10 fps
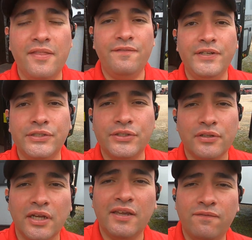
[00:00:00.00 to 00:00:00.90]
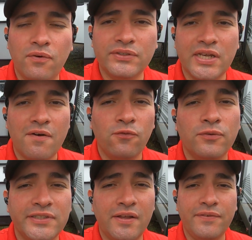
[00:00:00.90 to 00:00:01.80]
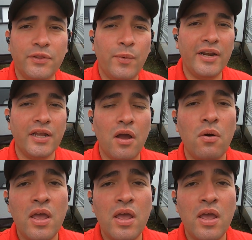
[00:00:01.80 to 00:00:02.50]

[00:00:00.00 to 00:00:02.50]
and the features you're looking for, this Alpha Wolf is definitely the way to go.